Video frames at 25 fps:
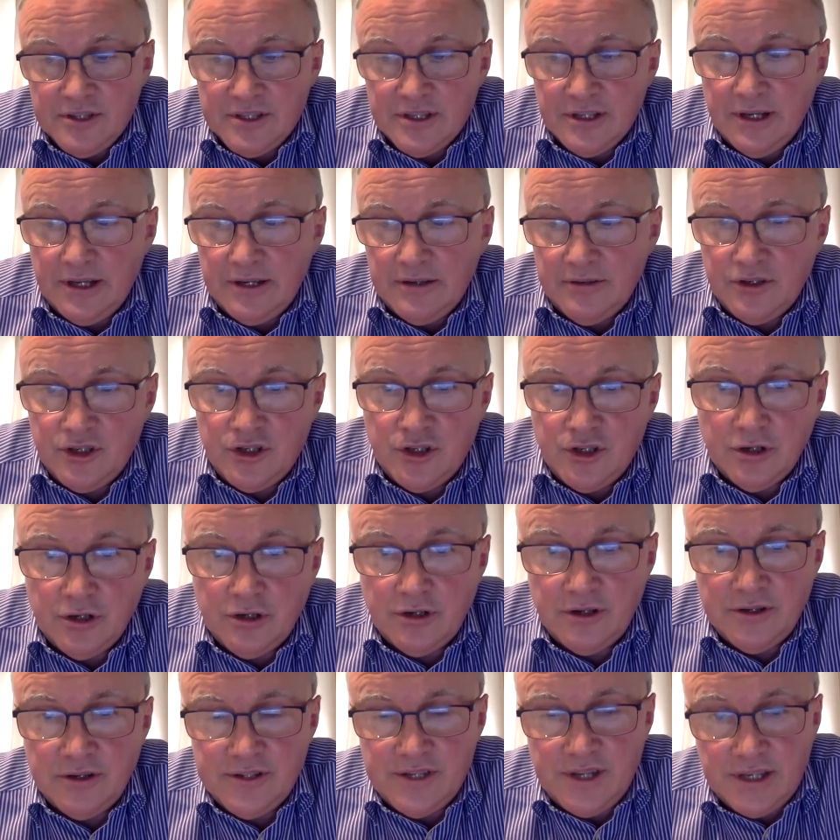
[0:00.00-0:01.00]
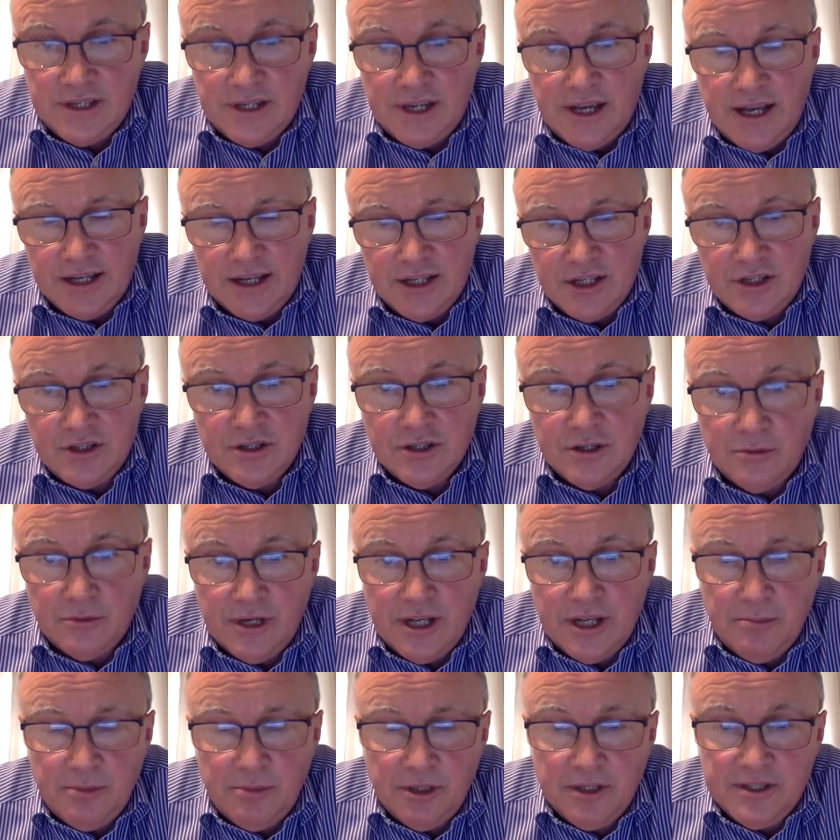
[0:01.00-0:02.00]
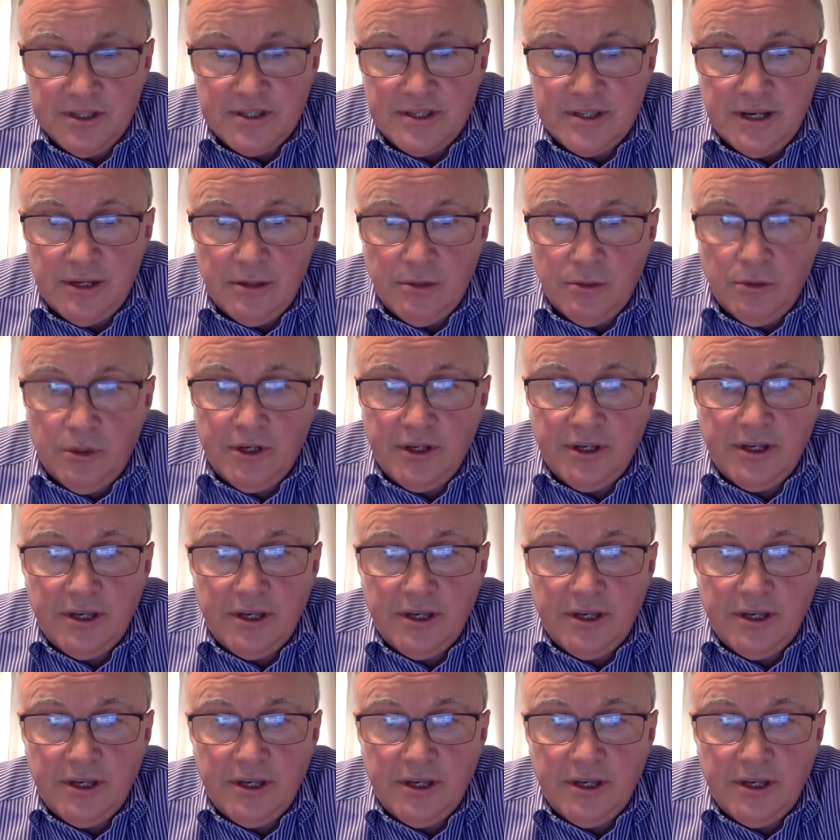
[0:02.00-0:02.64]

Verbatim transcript: If there's a lot of sugars attached to the red blood cell,